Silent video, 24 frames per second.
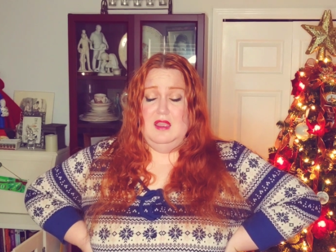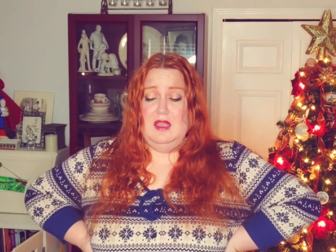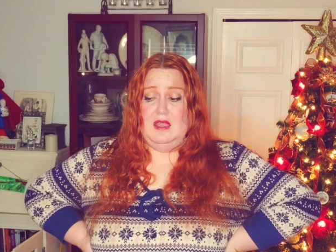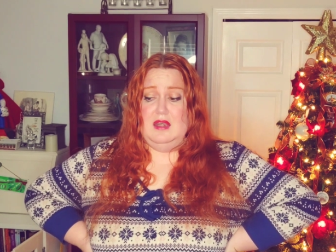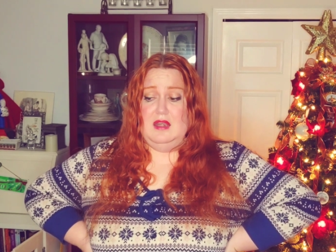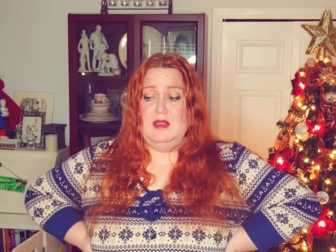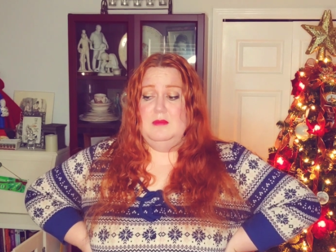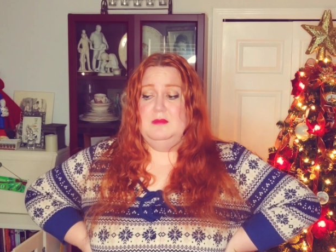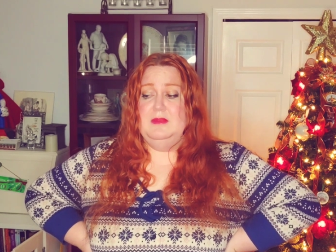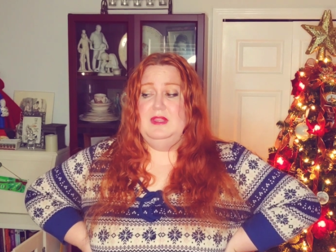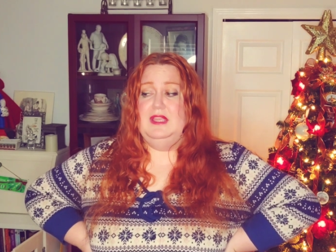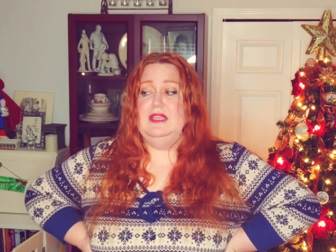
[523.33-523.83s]

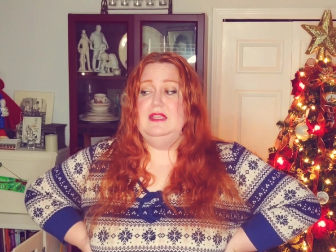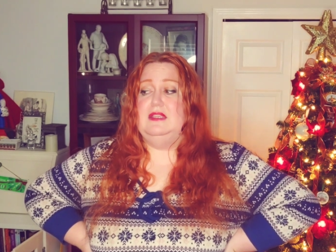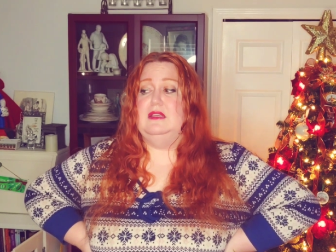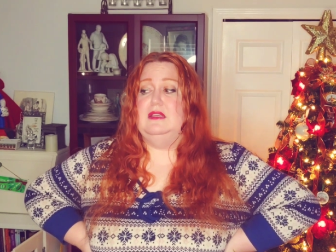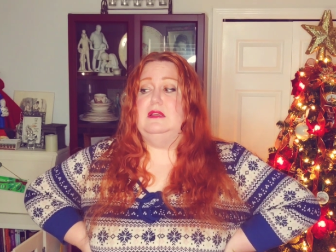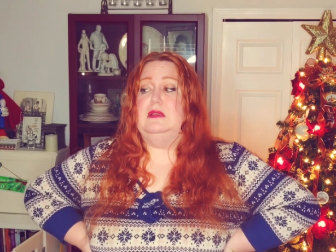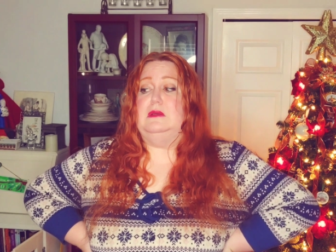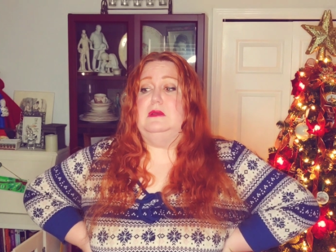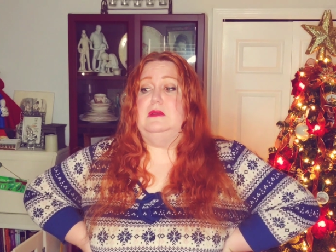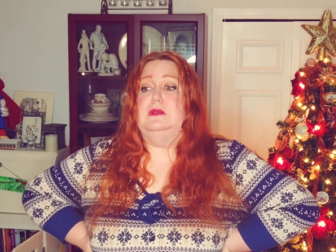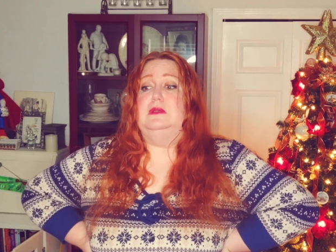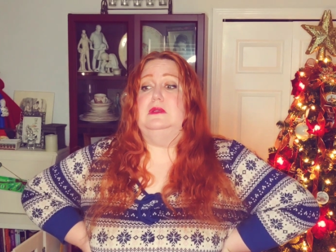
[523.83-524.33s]
And I'm like,
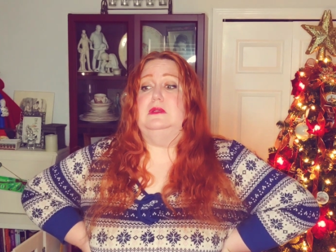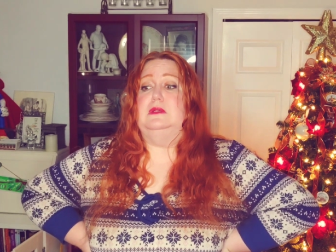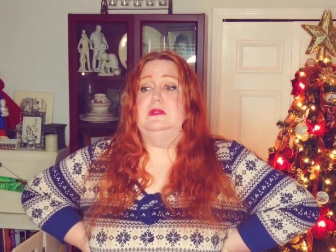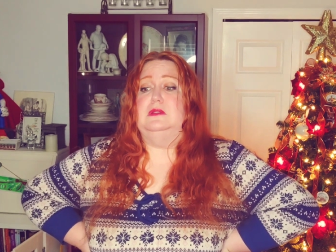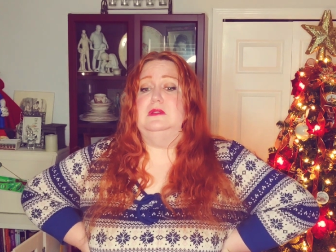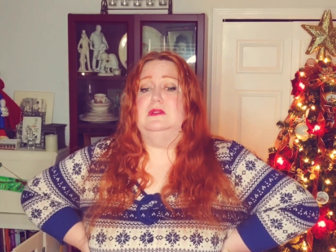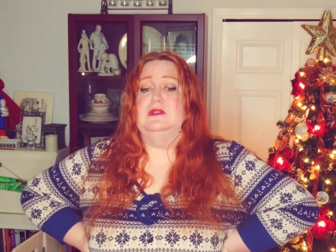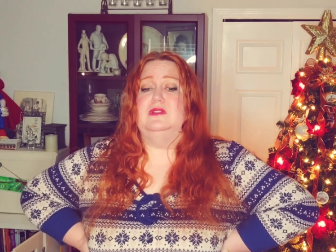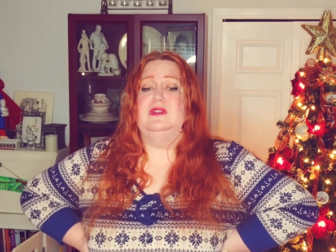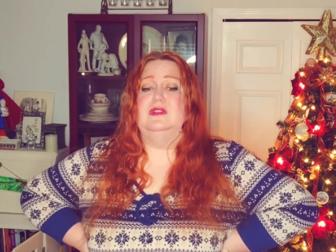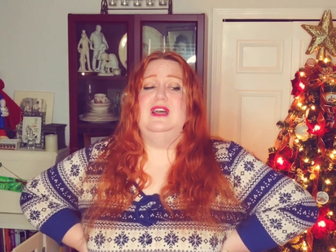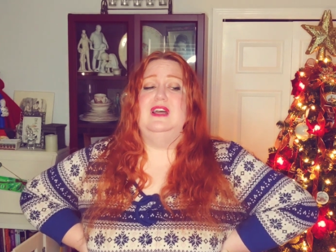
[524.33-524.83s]

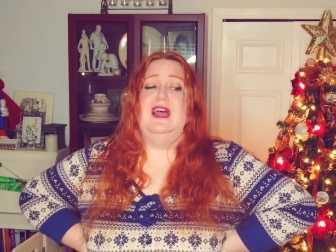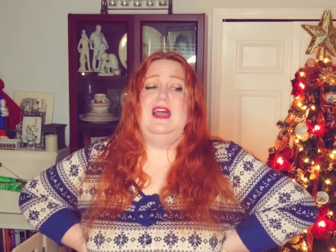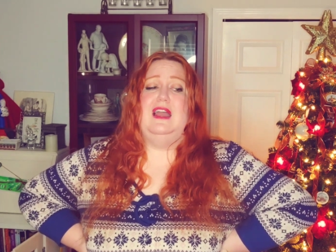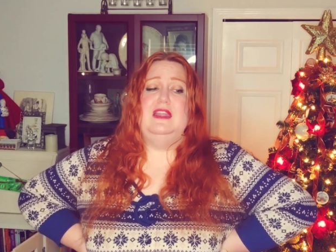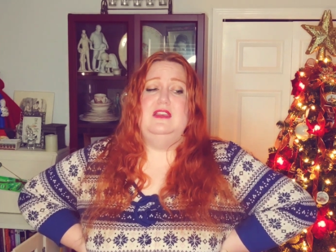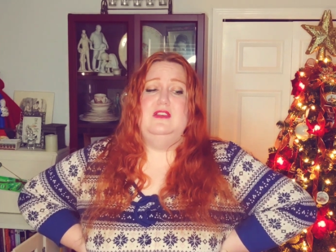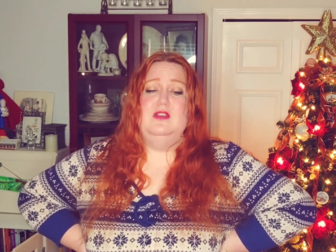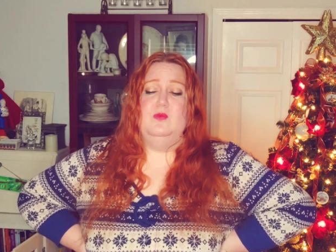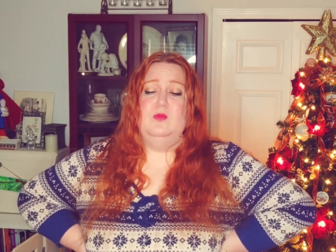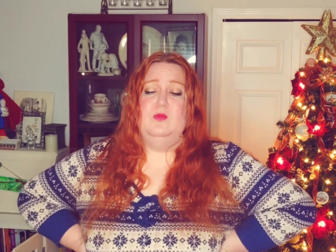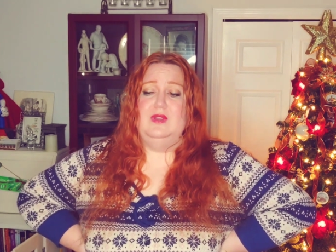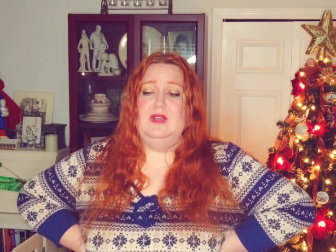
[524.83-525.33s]
oh,
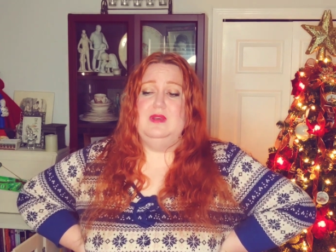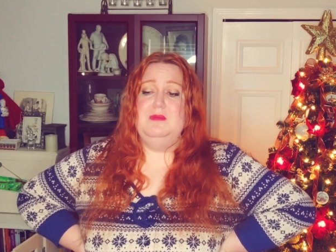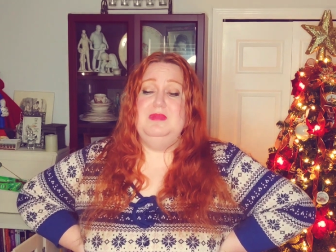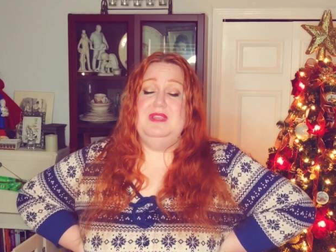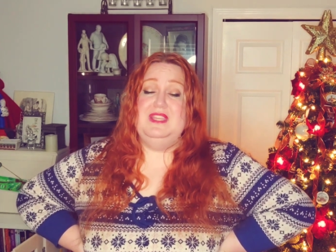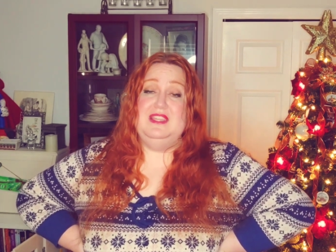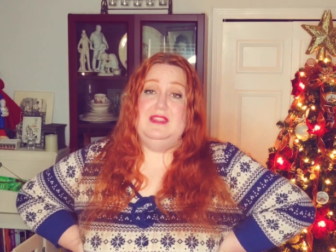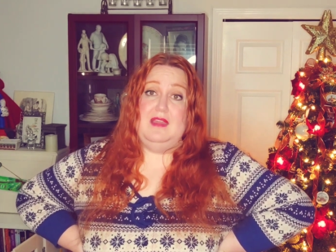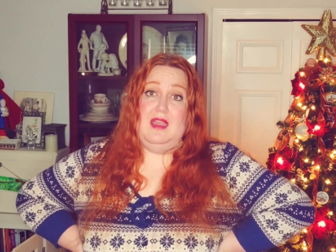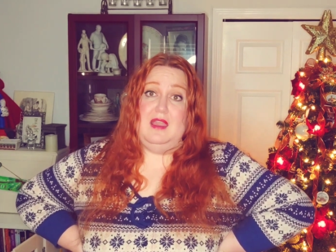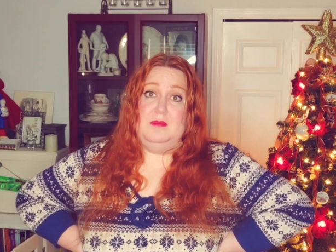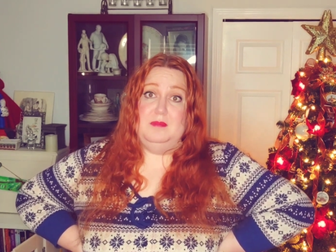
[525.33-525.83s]
I don't want to
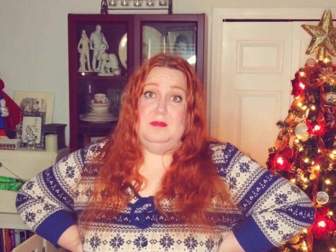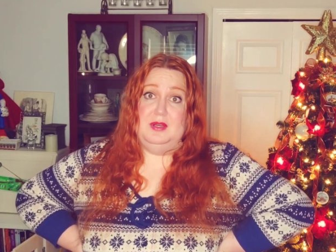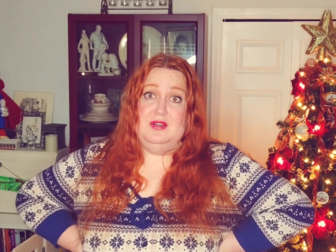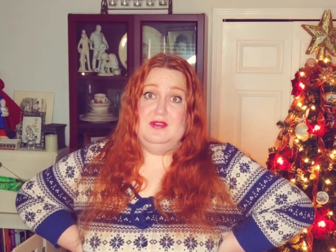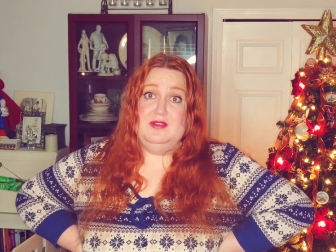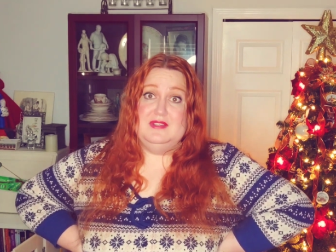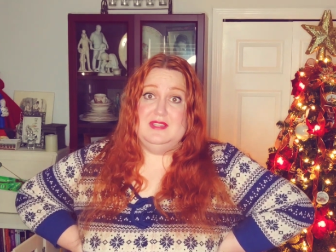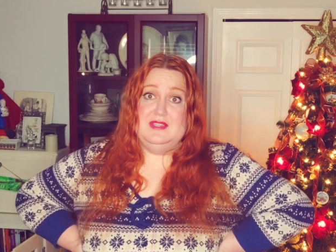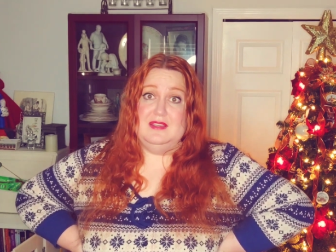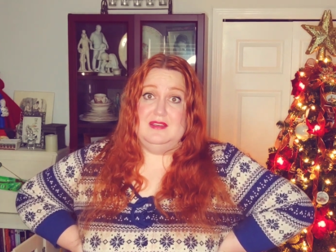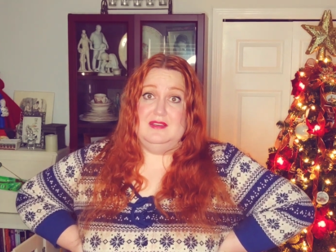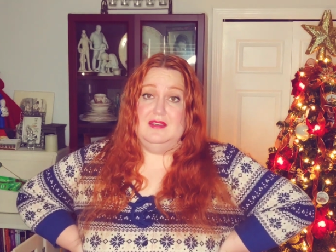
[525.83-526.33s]
be that
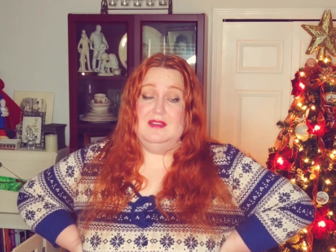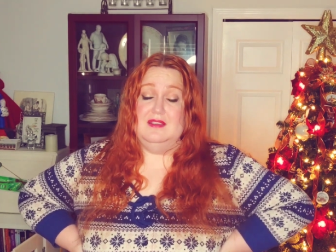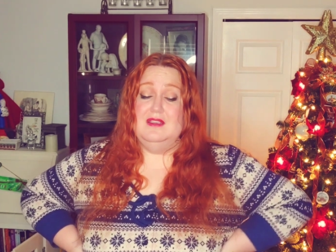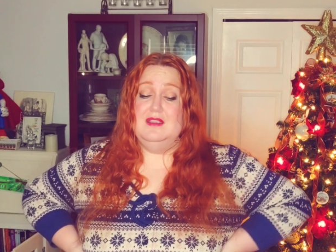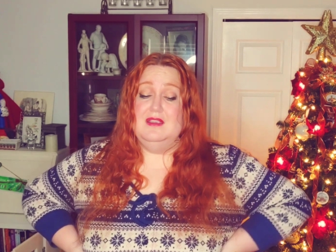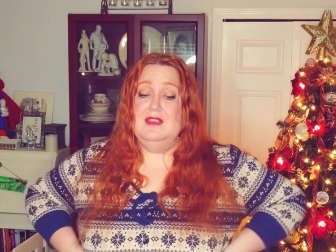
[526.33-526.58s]
person.